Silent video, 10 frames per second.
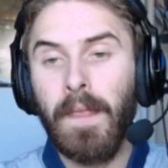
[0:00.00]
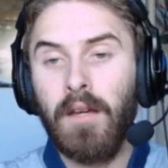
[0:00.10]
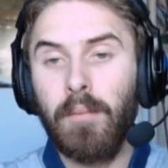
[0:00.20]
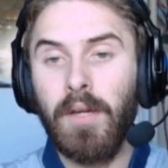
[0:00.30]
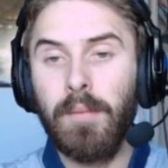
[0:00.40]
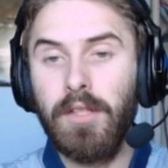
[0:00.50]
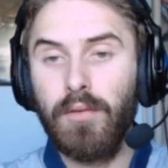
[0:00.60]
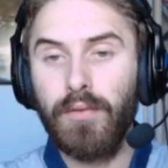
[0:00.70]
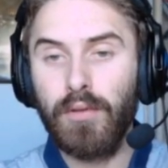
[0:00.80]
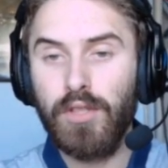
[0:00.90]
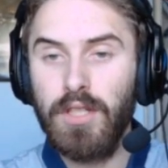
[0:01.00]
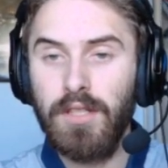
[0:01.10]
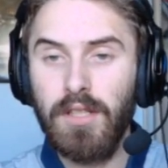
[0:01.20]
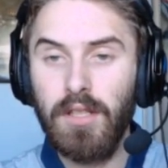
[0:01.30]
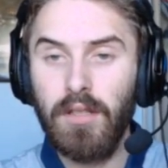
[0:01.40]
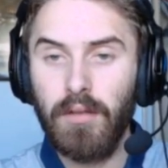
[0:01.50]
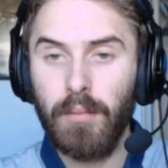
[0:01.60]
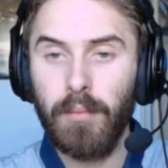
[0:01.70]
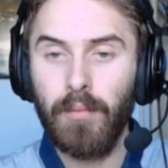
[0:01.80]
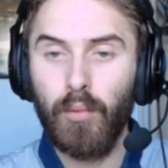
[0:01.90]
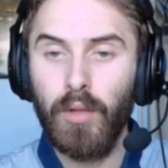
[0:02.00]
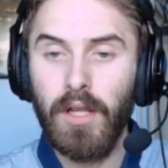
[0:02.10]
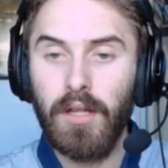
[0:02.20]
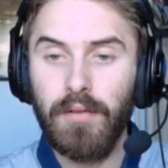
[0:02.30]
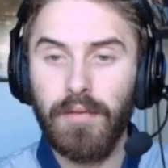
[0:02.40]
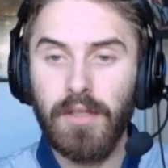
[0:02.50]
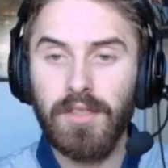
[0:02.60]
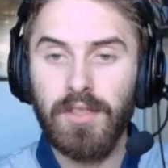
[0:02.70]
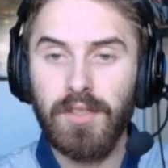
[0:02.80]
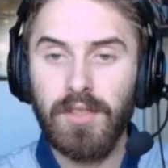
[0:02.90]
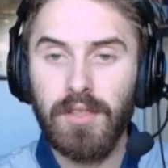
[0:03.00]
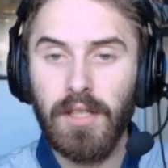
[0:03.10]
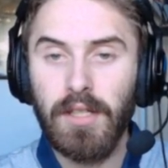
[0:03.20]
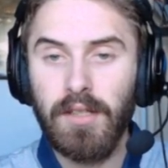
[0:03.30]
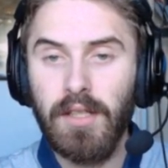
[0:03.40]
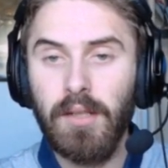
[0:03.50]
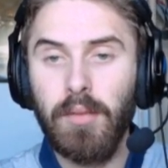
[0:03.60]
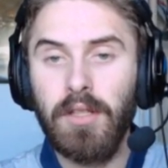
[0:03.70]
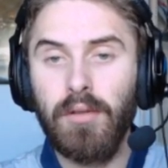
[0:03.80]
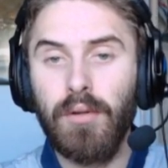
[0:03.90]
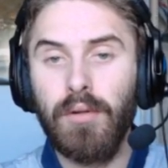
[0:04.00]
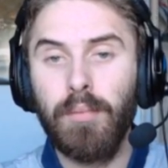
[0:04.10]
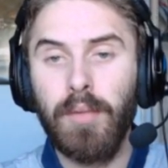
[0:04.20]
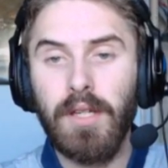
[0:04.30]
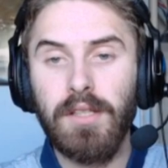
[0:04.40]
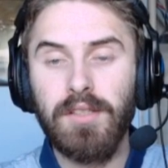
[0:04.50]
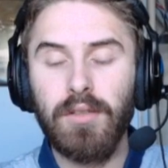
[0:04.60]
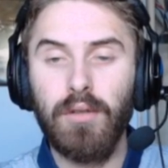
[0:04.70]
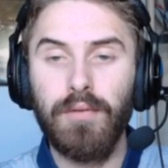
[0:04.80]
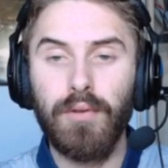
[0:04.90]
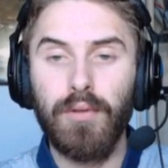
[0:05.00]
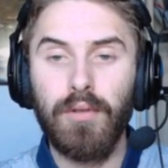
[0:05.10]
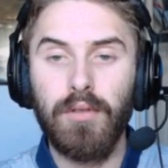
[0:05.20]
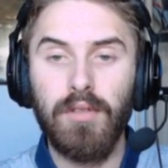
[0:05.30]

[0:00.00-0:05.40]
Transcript: Maybe the Ford GT will have a slightly better pace over